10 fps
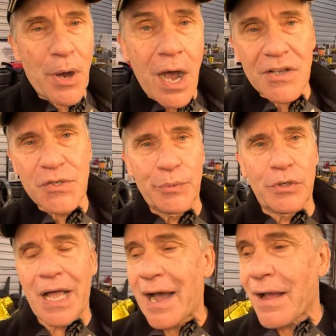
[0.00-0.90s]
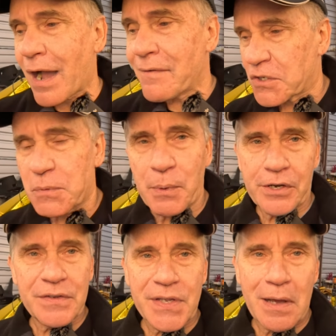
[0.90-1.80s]
possible. I've
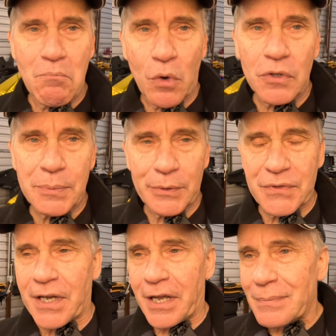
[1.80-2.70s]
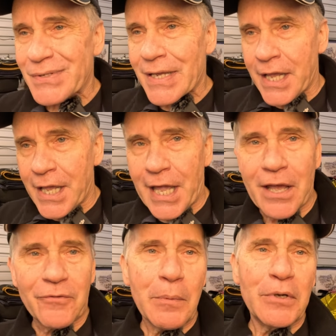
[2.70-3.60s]
experienced that multiple times.
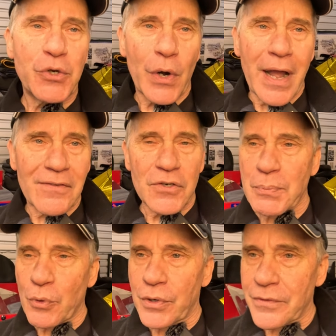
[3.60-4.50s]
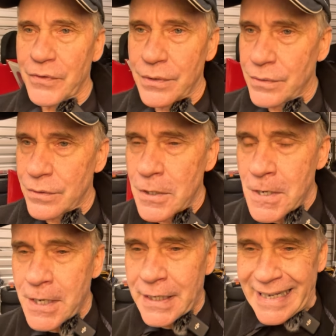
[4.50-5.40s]
And from a driver's point of view,
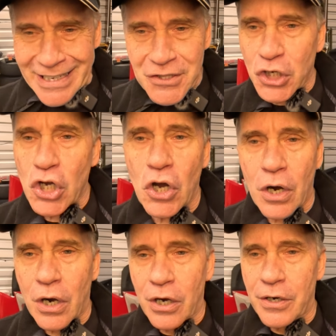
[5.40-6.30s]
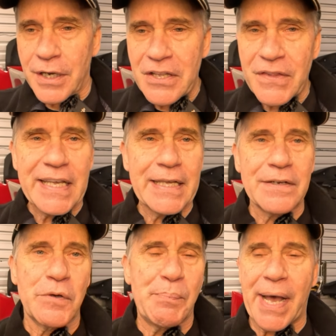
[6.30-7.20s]
in the car, in the heat
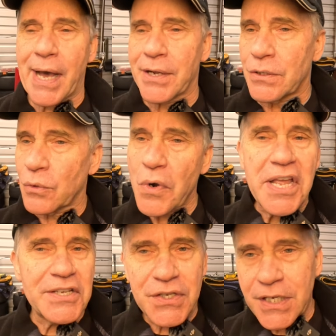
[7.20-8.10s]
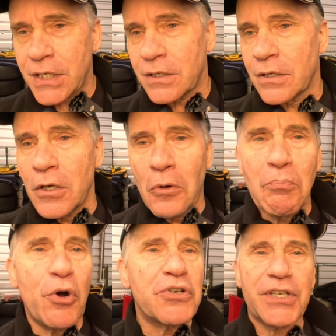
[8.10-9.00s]
of a battle, racing,
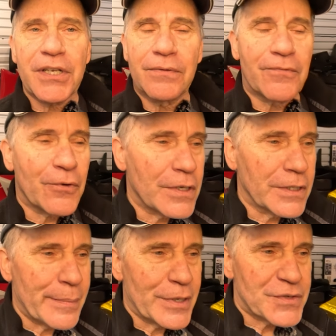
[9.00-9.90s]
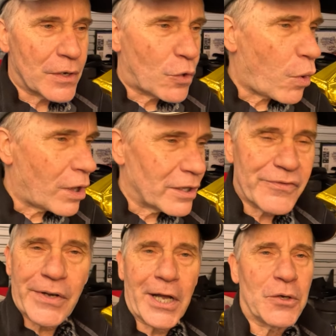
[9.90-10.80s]
pushing for the limits on
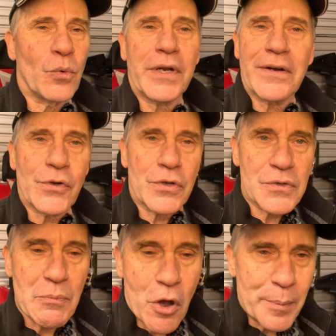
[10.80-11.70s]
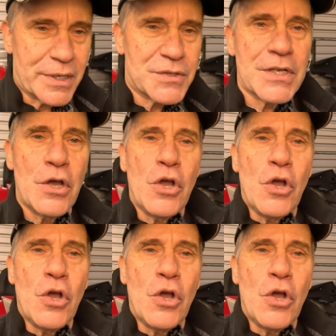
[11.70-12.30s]
qualifying, whatever those moments,